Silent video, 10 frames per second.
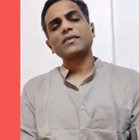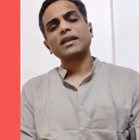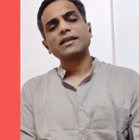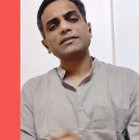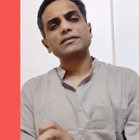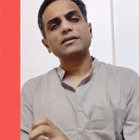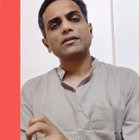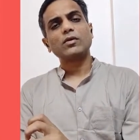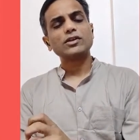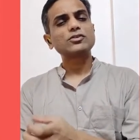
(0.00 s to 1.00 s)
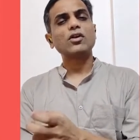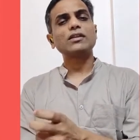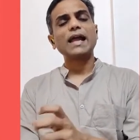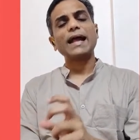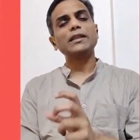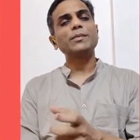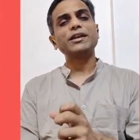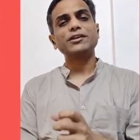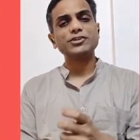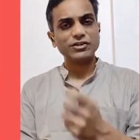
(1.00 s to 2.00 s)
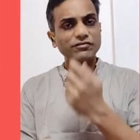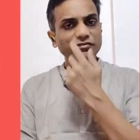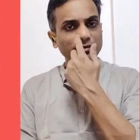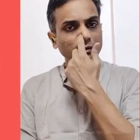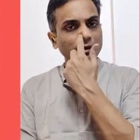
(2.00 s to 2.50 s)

is what is called the animated GIF.